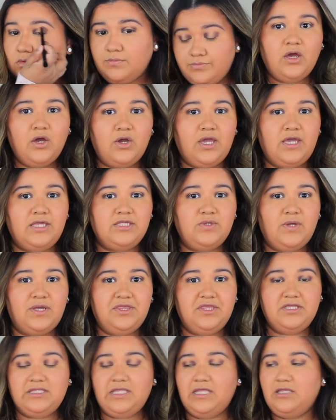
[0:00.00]
Okay, so I
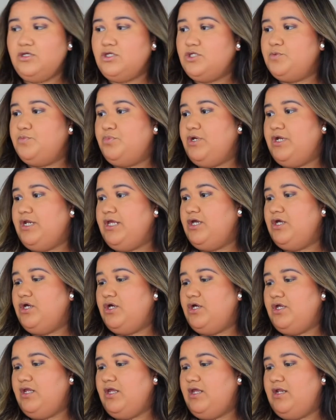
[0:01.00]
think that looks pretty
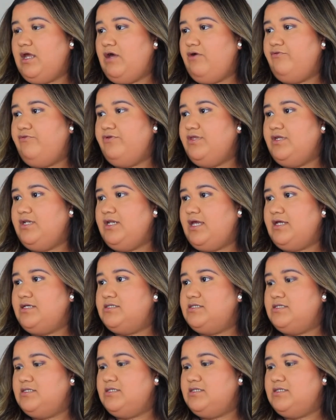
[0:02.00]
good. And now for the next